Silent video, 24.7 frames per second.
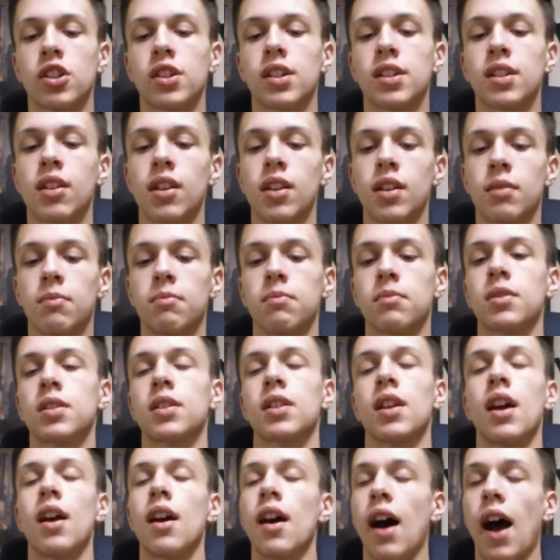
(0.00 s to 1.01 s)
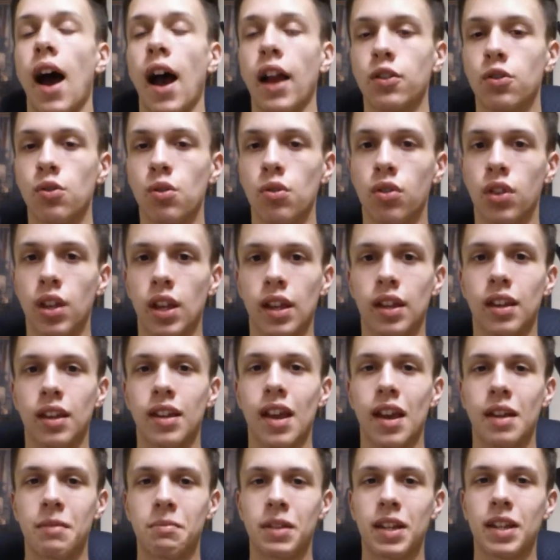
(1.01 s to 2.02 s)
Sims, I do think,
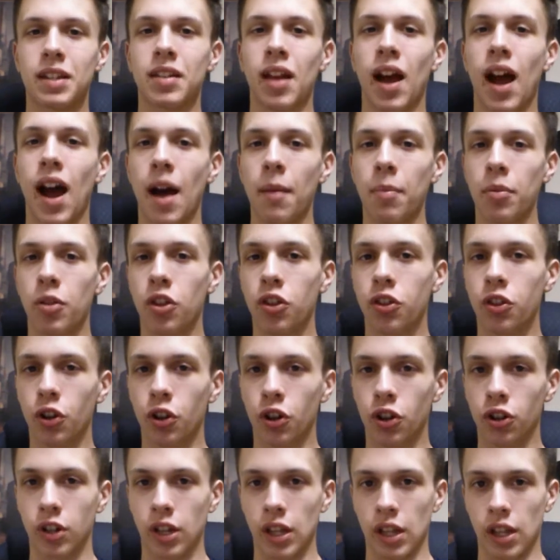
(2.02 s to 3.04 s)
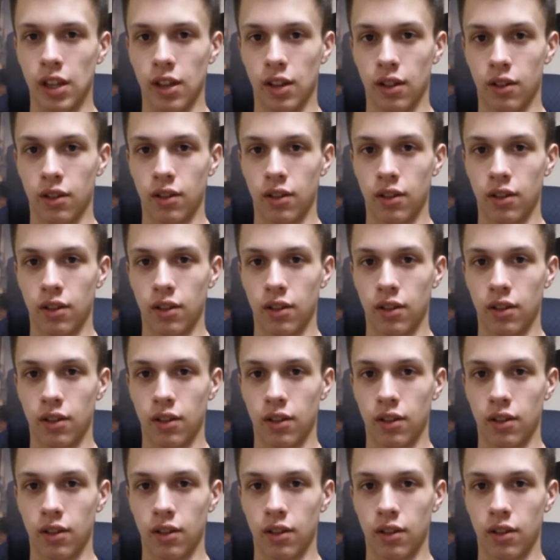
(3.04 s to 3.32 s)
can be a top 30